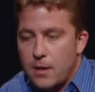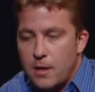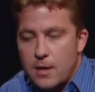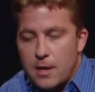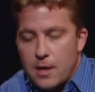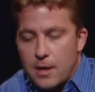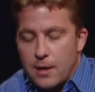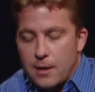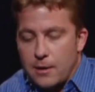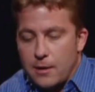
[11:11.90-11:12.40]

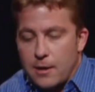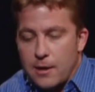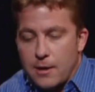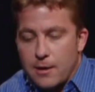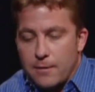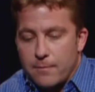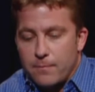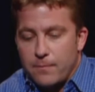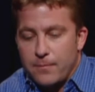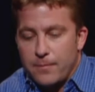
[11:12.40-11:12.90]
And
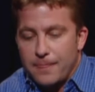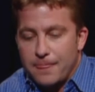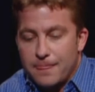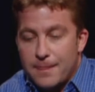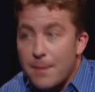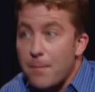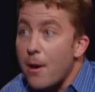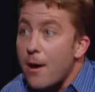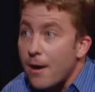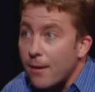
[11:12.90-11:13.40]
um, they
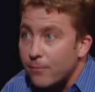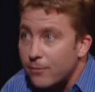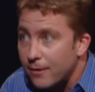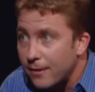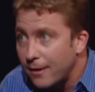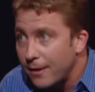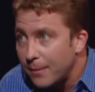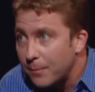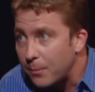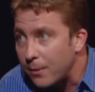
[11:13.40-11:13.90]
bombed.
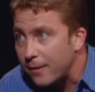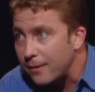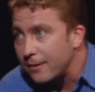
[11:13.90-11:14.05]
But yeah.